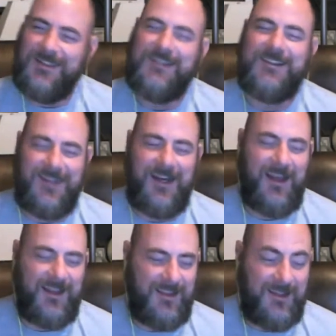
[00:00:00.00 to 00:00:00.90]

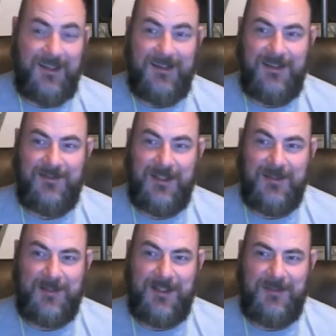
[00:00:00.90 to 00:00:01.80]
I think he had given up
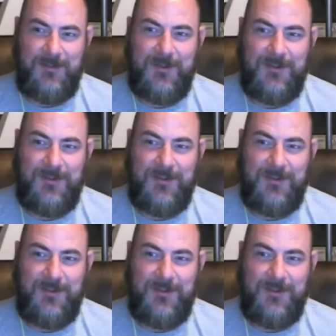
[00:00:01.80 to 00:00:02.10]
at that point.